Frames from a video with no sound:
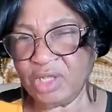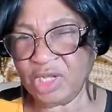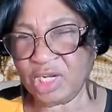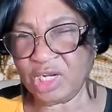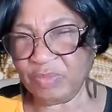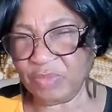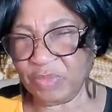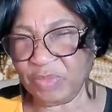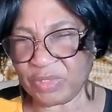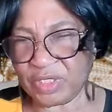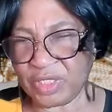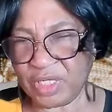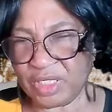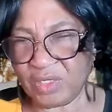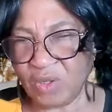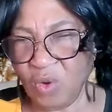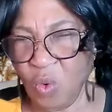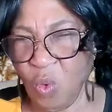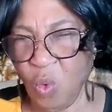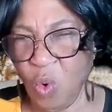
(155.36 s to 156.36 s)

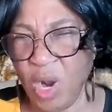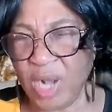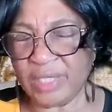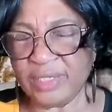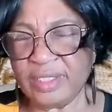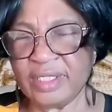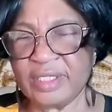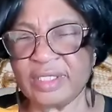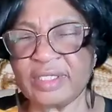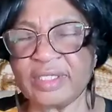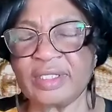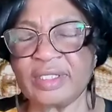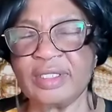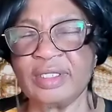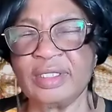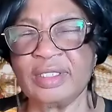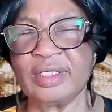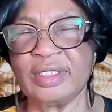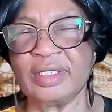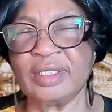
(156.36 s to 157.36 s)
30% on wants,
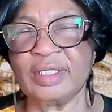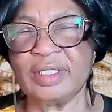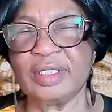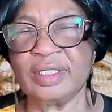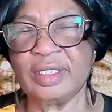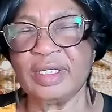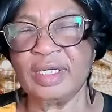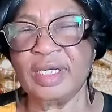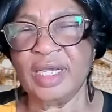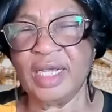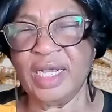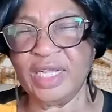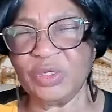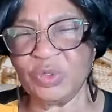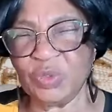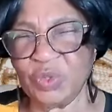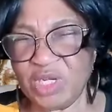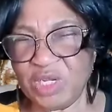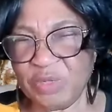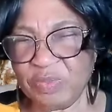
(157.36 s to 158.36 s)

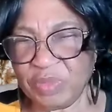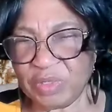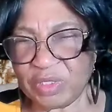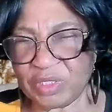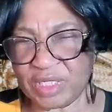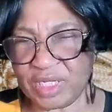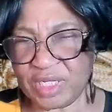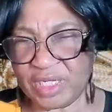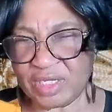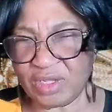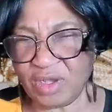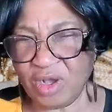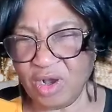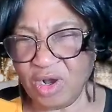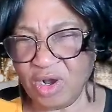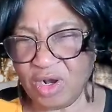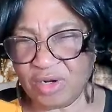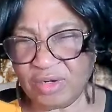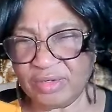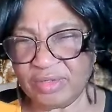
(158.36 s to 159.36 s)
and 20%
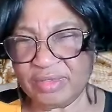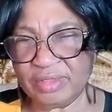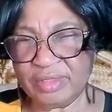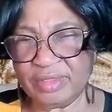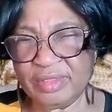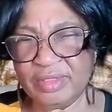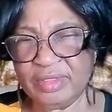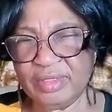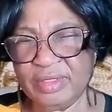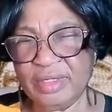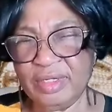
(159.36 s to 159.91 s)
on